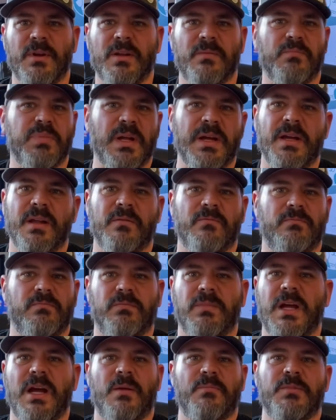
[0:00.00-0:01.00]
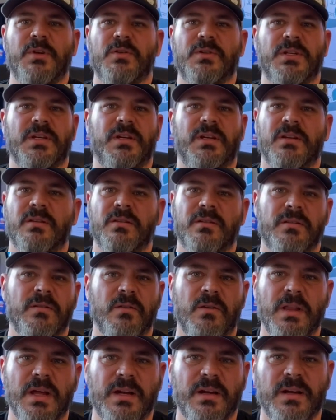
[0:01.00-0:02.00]
and playing loud music and
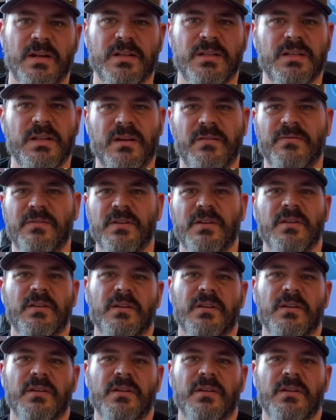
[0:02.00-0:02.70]
all that kind of stuff,